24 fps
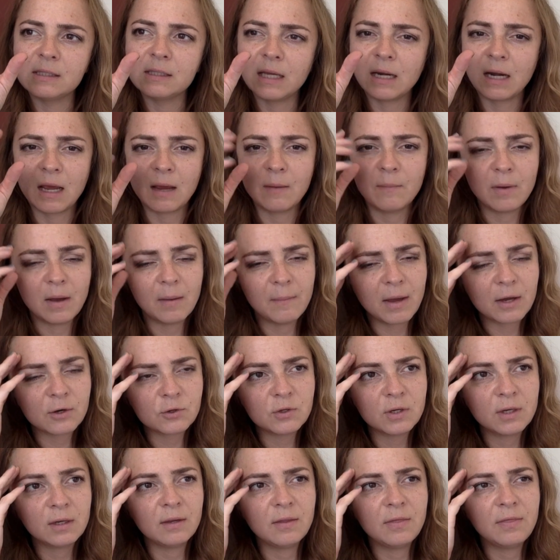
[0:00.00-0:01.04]
And I'm
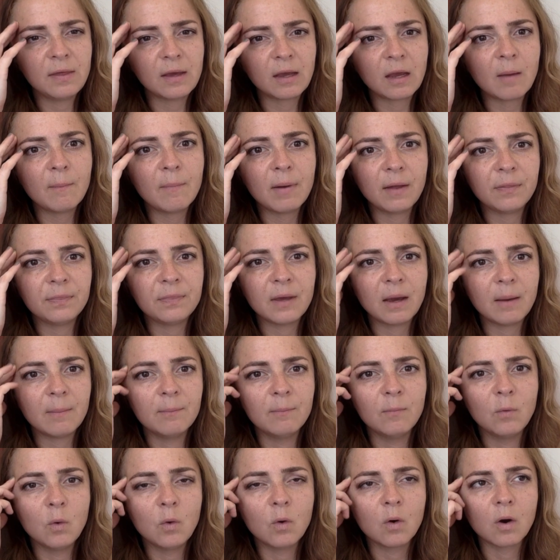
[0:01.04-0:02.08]
actually going to think about that
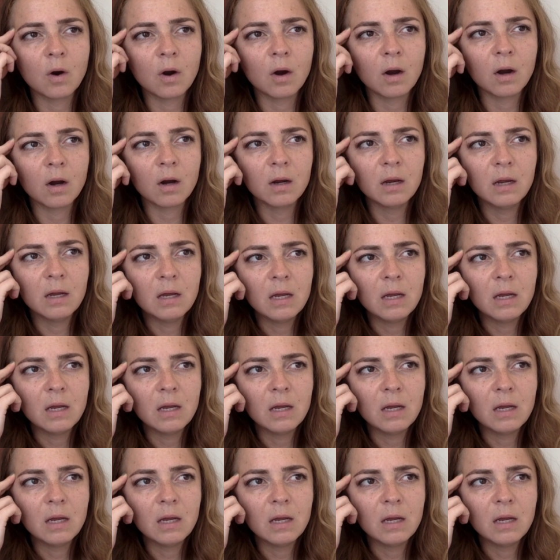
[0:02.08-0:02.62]
more,